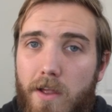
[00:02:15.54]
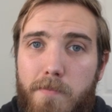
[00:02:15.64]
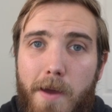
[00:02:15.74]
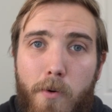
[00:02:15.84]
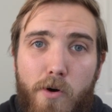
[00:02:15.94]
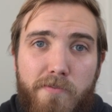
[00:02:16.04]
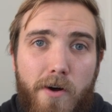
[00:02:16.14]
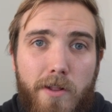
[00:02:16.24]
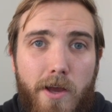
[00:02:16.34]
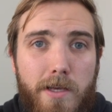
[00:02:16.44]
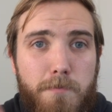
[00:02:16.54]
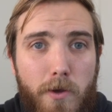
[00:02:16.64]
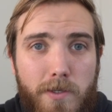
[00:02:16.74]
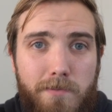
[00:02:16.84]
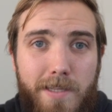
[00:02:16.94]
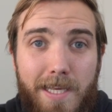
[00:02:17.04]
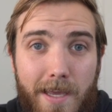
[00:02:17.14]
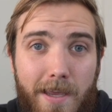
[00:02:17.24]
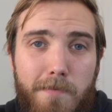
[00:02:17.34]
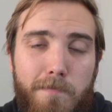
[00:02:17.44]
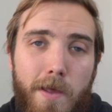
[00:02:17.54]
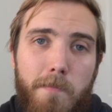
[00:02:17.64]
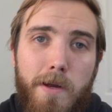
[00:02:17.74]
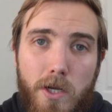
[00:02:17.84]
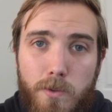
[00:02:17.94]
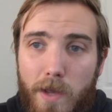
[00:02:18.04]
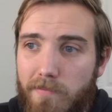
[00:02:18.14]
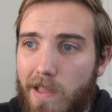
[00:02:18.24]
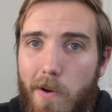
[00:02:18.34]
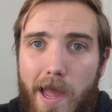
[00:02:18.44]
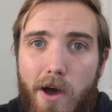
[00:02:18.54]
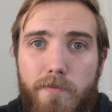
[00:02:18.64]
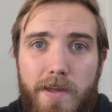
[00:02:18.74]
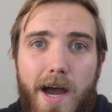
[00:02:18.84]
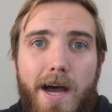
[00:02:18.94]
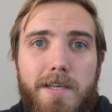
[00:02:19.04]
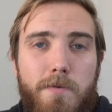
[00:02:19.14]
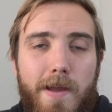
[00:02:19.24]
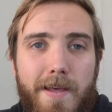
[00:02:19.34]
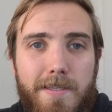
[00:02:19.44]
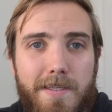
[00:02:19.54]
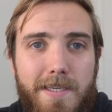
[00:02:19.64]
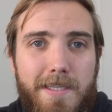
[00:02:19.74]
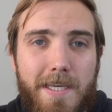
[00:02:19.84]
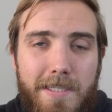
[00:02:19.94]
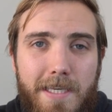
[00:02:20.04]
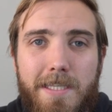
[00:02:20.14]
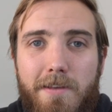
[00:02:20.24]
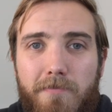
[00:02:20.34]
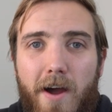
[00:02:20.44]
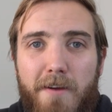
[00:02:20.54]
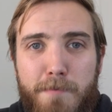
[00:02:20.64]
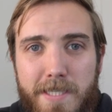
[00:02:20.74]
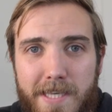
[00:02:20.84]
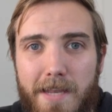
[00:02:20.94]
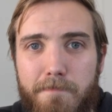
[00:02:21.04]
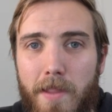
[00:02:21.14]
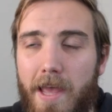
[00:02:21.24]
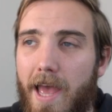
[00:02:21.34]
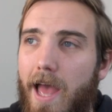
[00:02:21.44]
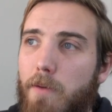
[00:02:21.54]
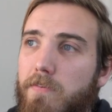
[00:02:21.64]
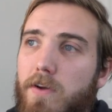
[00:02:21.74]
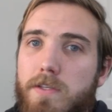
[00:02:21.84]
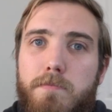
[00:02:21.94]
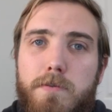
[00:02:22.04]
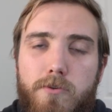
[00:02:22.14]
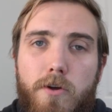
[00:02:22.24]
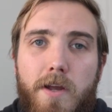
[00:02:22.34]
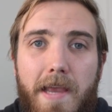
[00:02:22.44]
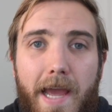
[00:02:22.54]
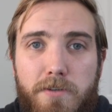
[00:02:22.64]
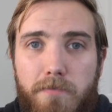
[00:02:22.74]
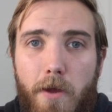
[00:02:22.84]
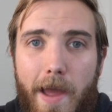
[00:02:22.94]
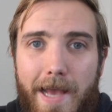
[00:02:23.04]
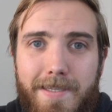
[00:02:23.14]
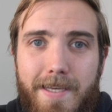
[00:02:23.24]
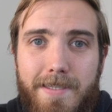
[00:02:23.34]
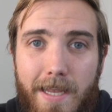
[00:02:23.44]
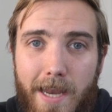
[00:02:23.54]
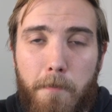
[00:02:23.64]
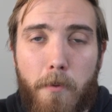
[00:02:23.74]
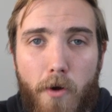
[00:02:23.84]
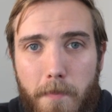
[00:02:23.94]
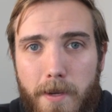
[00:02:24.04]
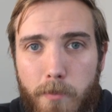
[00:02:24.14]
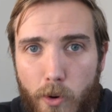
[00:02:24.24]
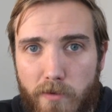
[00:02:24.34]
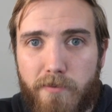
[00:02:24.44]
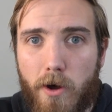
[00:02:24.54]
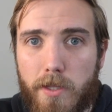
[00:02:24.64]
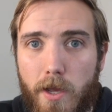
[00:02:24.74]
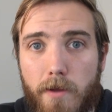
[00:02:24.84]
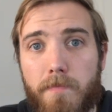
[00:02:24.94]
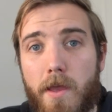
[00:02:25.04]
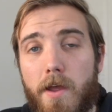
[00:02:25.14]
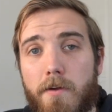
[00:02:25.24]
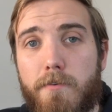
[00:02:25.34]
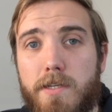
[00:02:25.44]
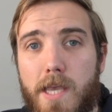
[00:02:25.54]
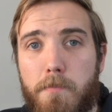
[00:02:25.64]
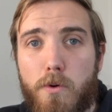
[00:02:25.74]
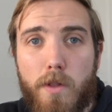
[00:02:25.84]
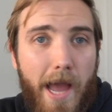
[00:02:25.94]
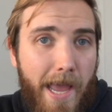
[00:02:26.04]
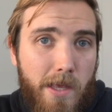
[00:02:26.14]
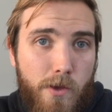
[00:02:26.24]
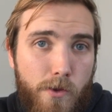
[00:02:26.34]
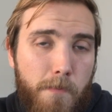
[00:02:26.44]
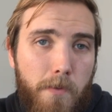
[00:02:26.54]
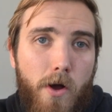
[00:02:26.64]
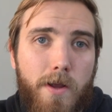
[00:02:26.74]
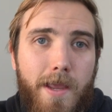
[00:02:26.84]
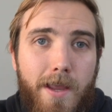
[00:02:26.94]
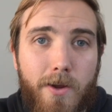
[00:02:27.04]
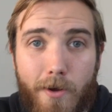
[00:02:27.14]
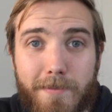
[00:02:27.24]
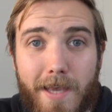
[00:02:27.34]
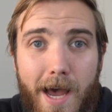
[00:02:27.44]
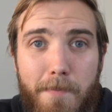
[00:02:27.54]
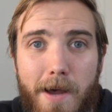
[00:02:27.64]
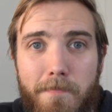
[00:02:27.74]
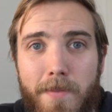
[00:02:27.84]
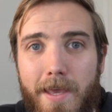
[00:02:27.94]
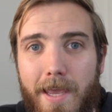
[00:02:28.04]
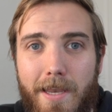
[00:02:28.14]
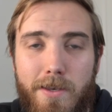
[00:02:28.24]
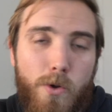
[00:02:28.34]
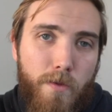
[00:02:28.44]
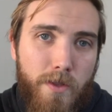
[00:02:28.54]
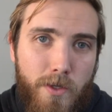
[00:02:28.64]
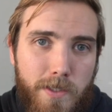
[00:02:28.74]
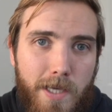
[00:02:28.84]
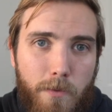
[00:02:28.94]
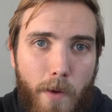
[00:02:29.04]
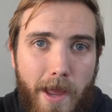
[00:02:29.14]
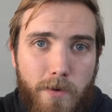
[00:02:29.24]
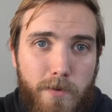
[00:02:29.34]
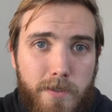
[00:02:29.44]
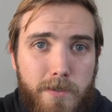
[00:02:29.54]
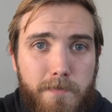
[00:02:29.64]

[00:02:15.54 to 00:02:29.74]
of my portfolio is positively geared because we have lower LVRs around that 60-65%. And we've got some stronger cash flow assets in our property portfolio. For example, a unit block in Coffs Harbour in northern New South Wales.